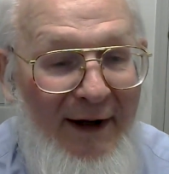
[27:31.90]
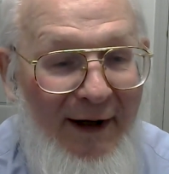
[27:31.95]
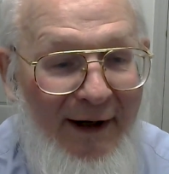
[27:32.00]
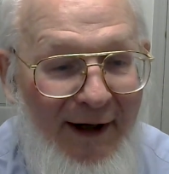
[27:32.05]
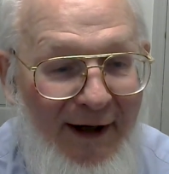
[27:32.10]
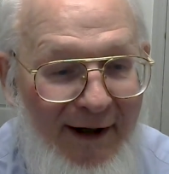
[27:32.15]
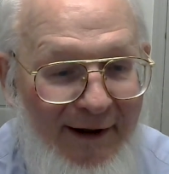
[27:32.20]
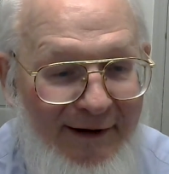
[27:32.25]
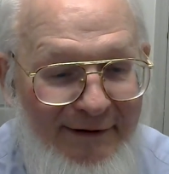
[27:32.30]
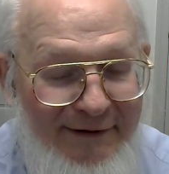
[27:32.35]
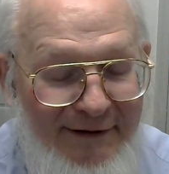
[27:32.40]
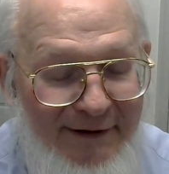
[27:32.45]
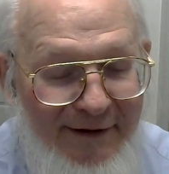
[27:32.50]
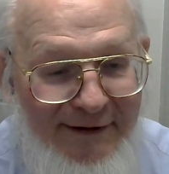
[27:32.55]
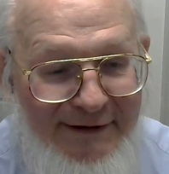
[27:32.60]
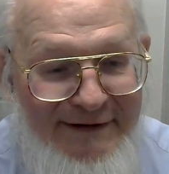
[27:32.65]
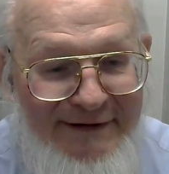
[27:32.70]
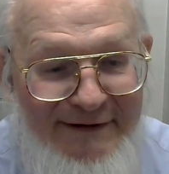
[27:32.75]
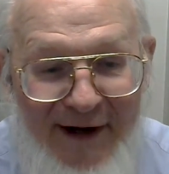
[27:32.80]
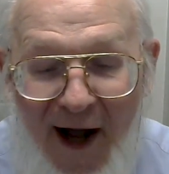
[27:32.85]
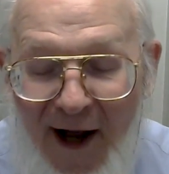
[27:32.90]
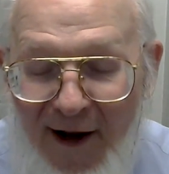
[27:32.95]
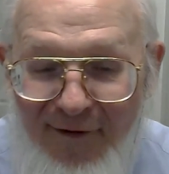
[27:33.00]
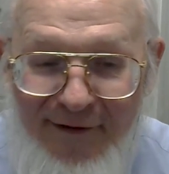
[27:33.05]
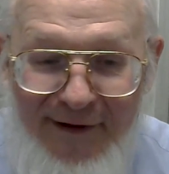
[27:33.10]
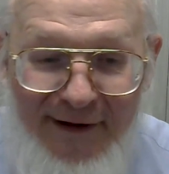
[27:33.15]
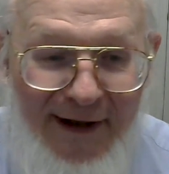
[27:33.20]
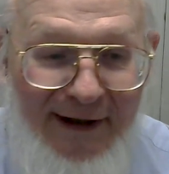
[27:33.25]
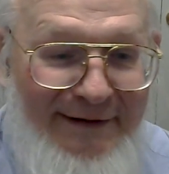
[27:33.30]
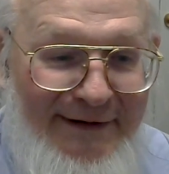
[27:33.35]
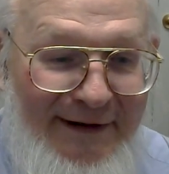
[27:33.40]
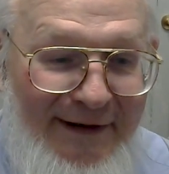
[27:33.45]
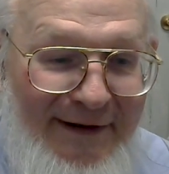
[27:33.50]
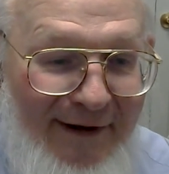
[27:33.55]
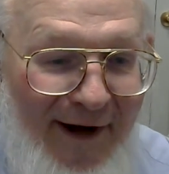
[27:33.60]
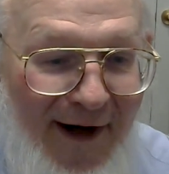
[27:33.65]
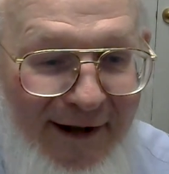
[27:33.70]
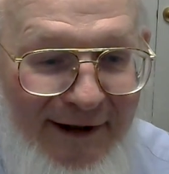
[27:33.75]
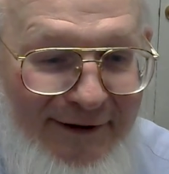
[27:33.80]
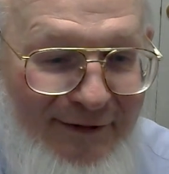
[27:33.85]
The style in the
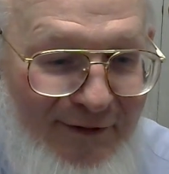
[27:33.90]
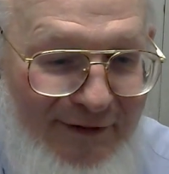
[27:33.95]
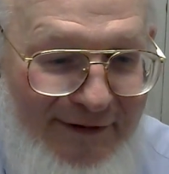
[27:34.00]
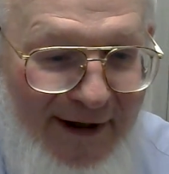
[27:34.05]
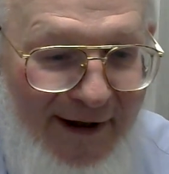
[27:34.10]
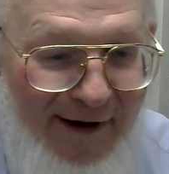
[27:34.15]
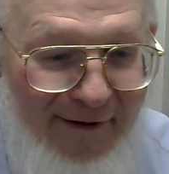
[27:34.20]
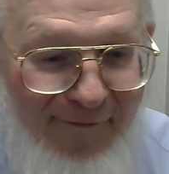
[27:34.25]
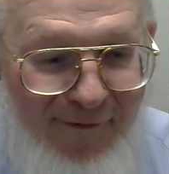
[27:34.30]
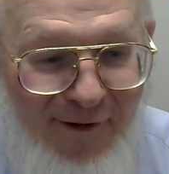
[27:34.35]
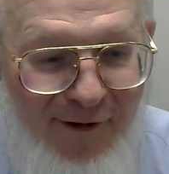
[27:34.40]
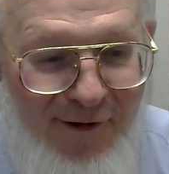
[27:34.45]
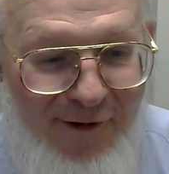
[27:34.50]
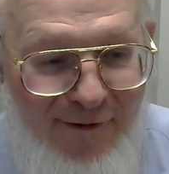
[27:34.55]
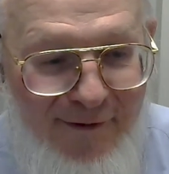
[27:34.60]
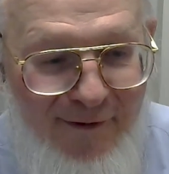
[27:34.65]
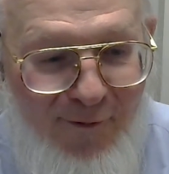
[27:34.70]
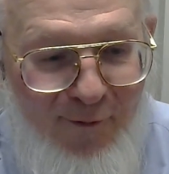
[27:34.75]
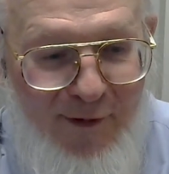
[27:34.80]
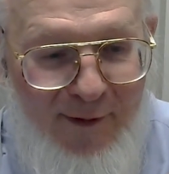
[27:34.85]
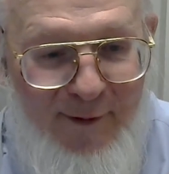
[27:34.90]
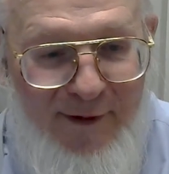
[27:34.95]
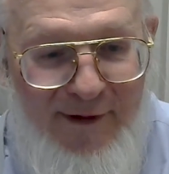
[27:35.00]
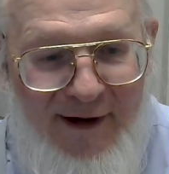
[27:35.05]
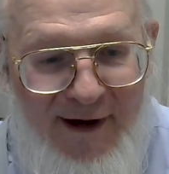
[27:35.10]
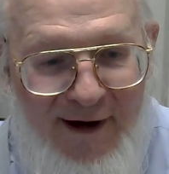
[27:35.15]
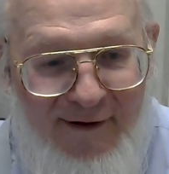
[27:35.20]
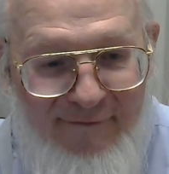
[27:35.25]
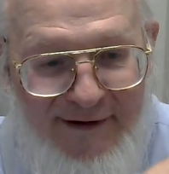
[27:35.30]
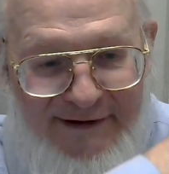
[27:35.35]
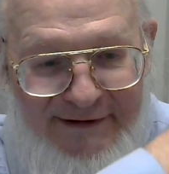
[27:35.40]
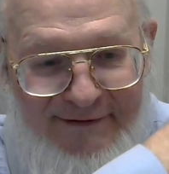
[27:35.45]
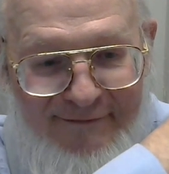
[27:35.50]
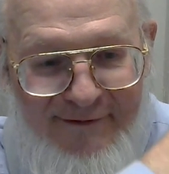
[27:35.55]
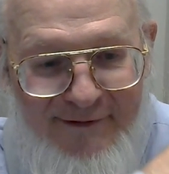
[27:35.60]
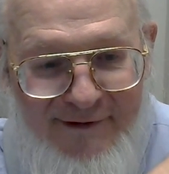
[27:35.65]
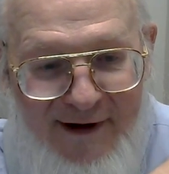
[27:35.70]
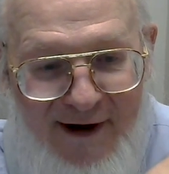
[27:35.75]
1890s was for women to have these